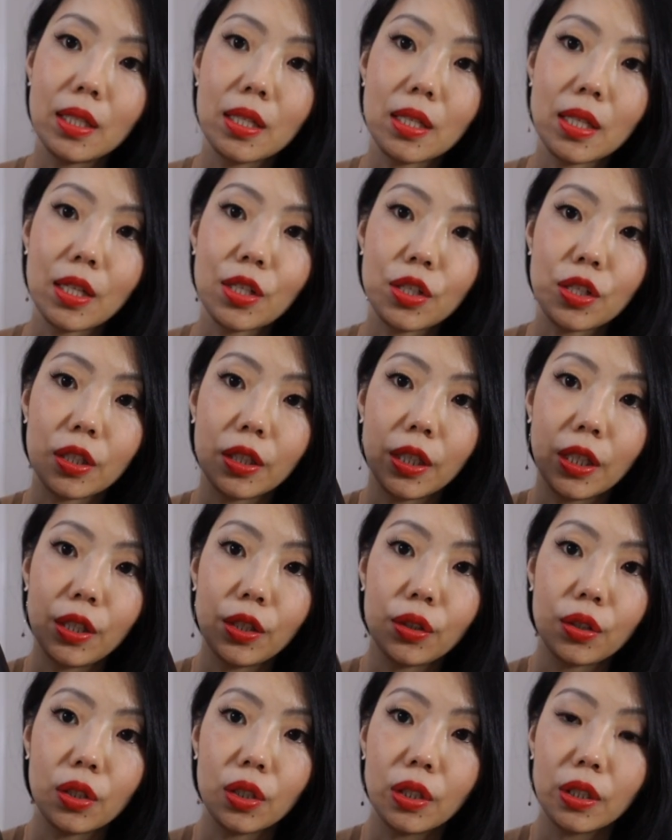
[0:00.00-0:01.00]
essentially,
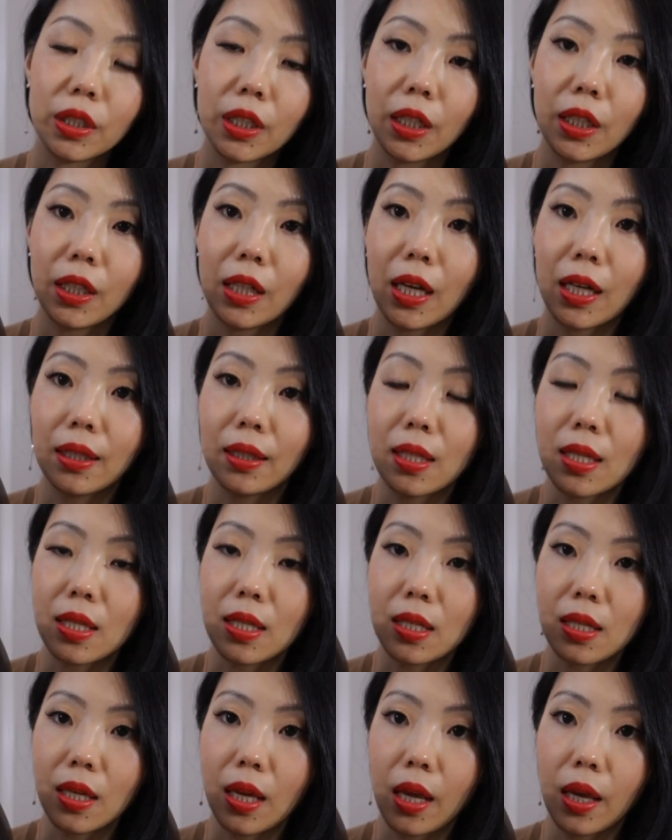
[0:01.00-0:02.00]
you're looking at the
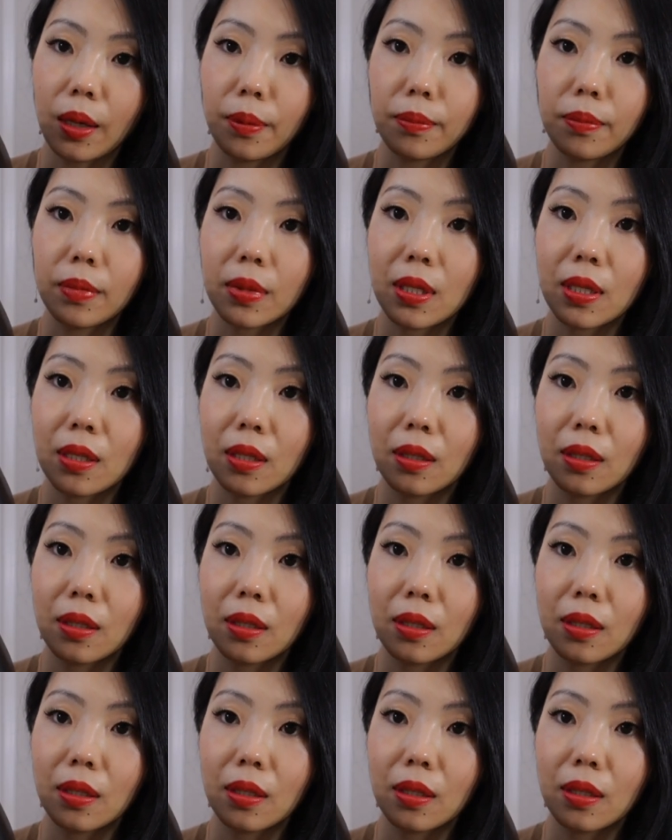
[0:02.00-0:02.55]
same